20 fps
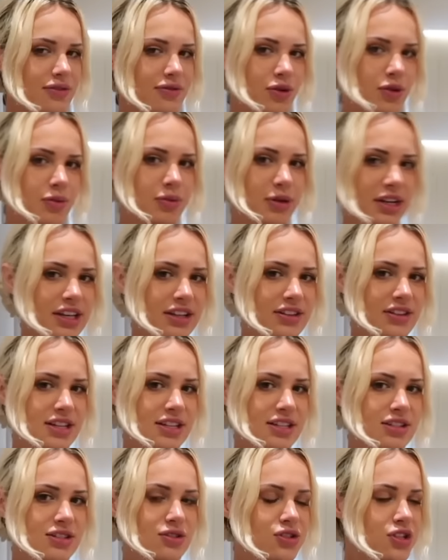for bringing
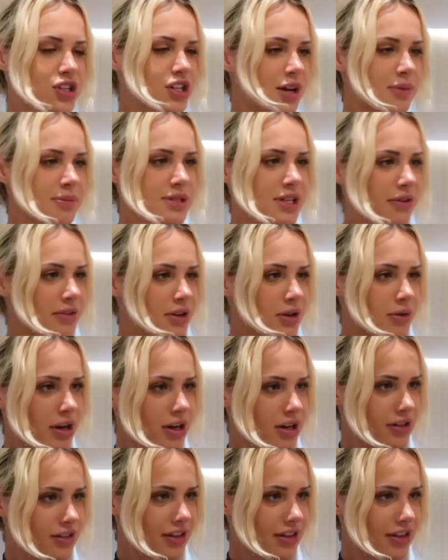this. She comes everywhere.